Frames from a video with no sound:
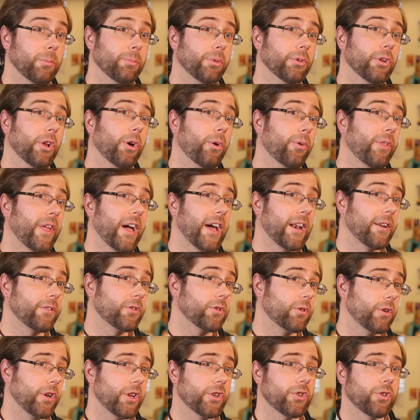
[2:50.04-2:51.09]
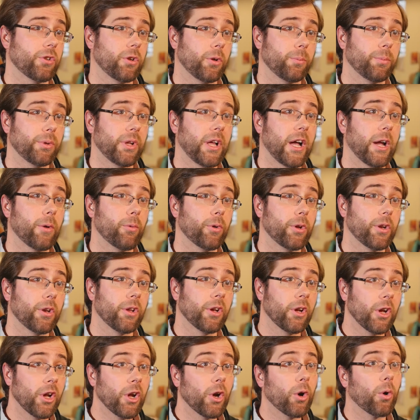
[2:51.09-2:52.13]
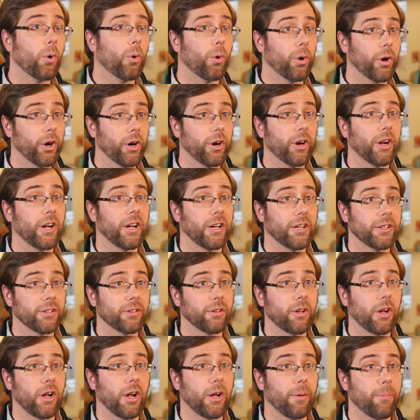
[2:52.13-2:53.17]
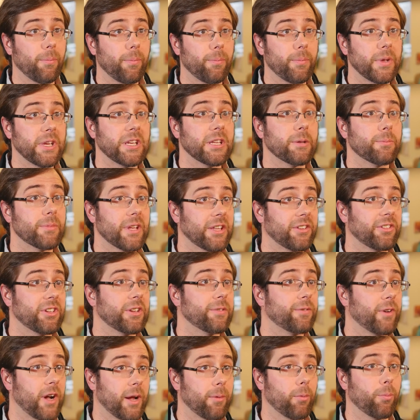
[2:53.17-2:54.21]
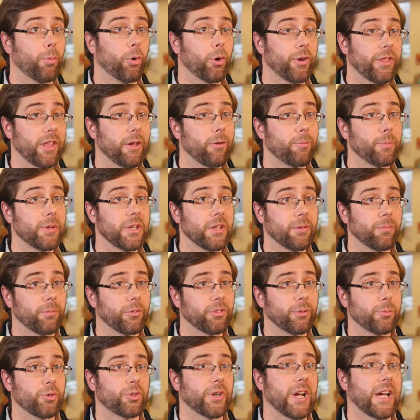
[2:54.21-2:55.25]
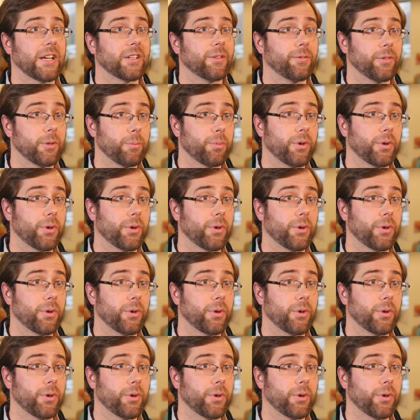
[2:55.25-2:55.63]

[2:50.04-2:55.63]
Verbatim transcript: below that a traditional plywood or uh, um, medium density fiberboard that would be subtractively